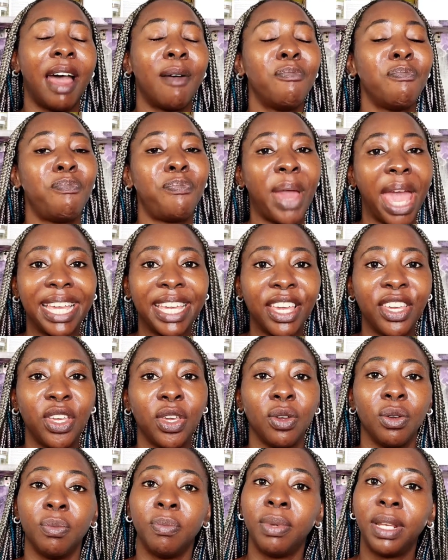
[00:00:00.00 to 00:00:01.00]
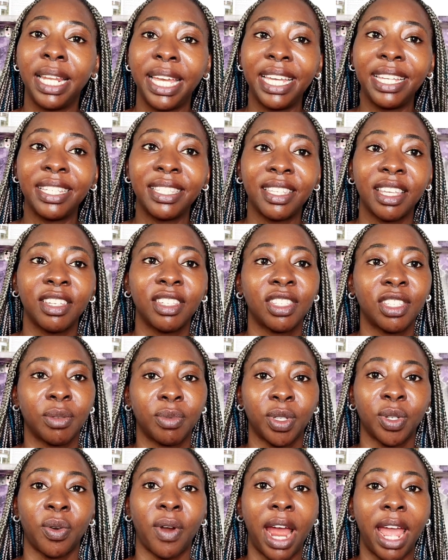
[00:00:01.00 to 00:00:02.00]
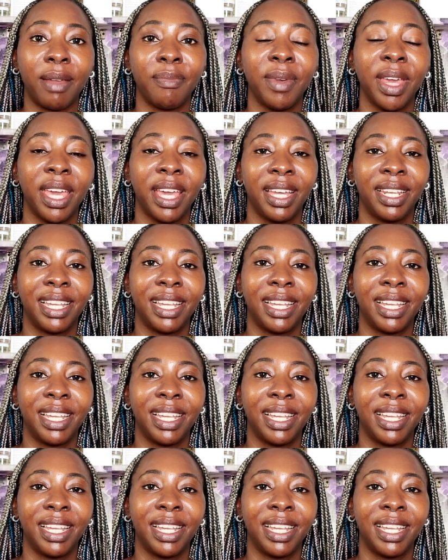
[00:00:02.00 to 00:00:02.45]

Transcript: I'm begging you, please subscribe.